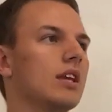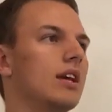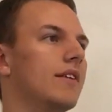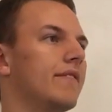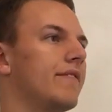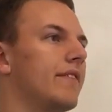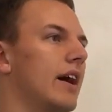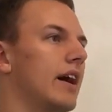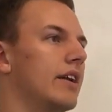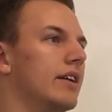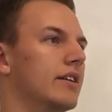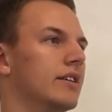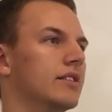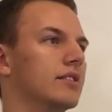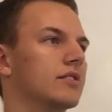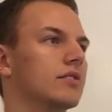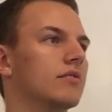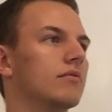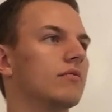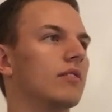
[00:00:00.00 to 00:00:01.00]
If that
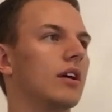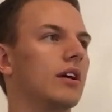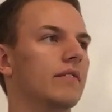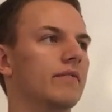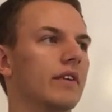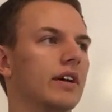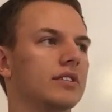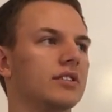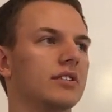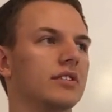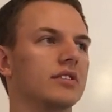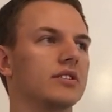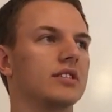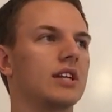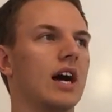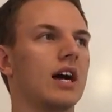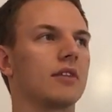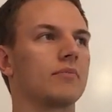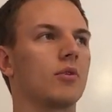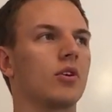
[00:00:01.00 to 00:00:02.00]
is investing in the
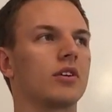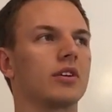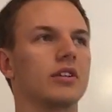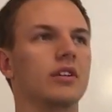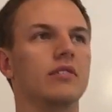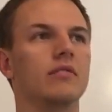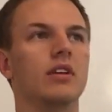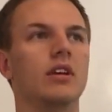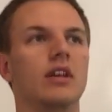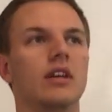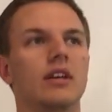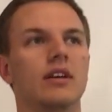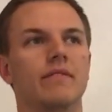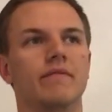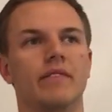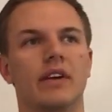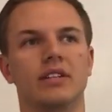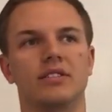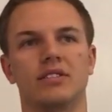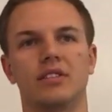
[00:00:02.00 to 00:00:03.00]
stock market,
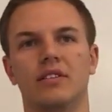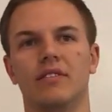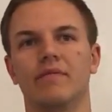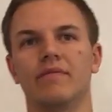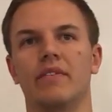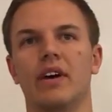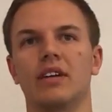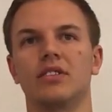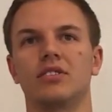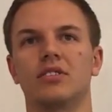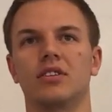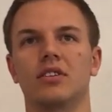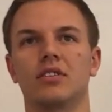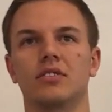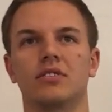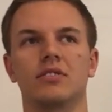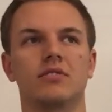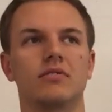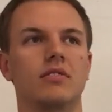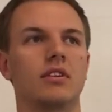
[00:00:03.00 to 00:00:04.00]
investing in
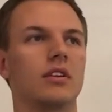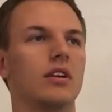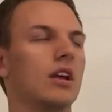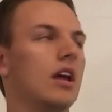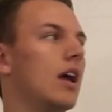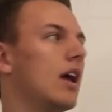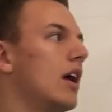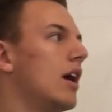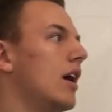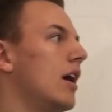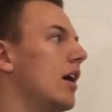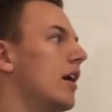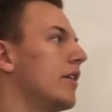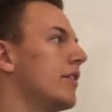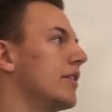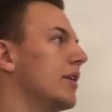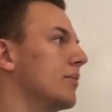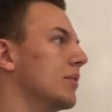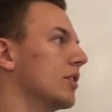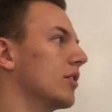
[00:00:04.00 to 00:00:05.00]
investors.
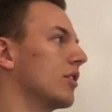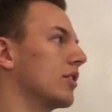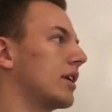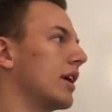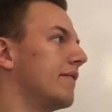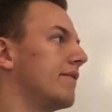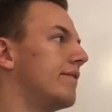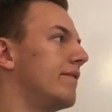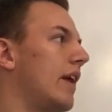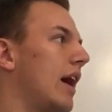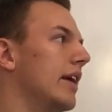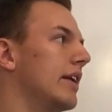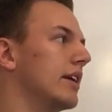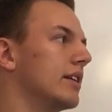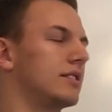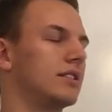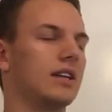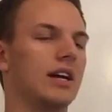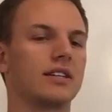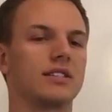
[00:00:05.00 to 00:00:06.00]
Then we look at
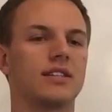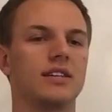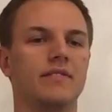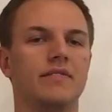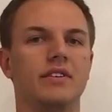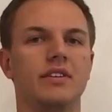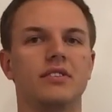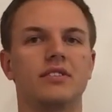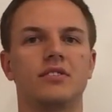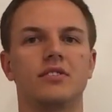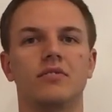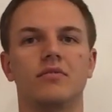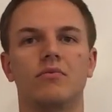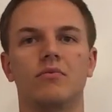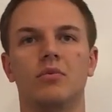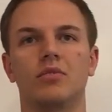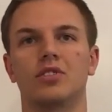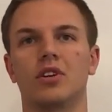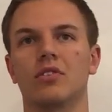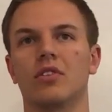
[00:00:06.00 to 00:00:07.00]
financing activities,
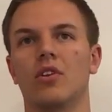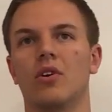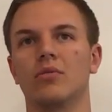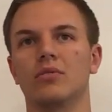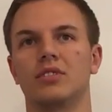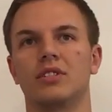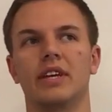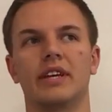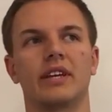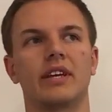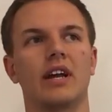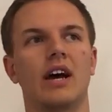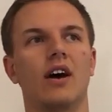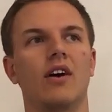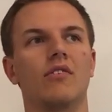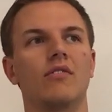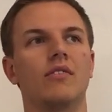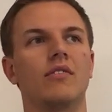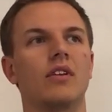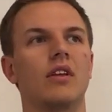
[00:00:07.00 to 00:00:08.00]
which are loans taken
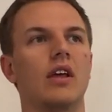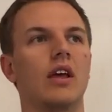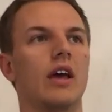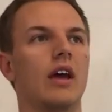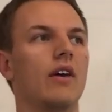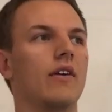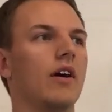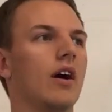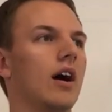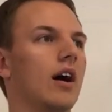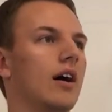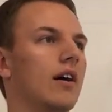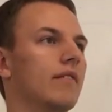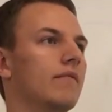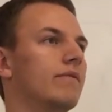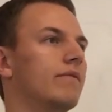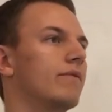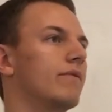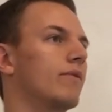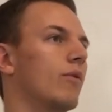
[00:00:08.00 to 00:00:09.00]
out,
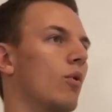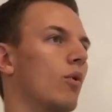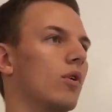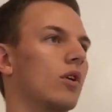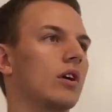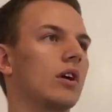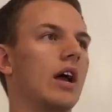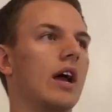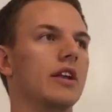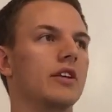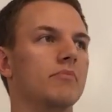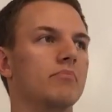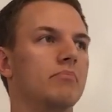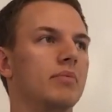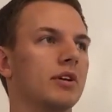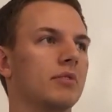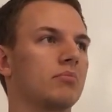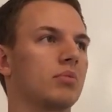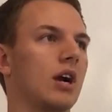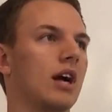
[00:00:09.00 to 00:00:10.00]
for any
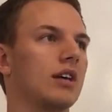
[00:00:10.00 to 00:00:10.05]
big